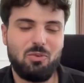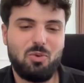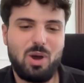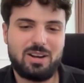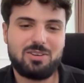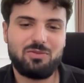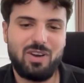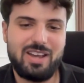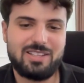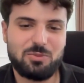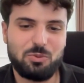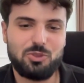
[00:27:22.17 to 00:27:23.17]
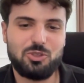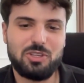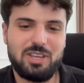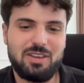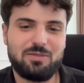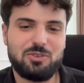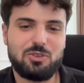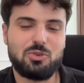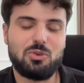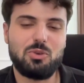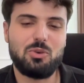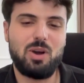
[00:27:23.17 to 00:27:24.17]
What advice would you give
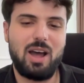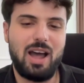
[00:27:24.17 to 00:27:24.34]
to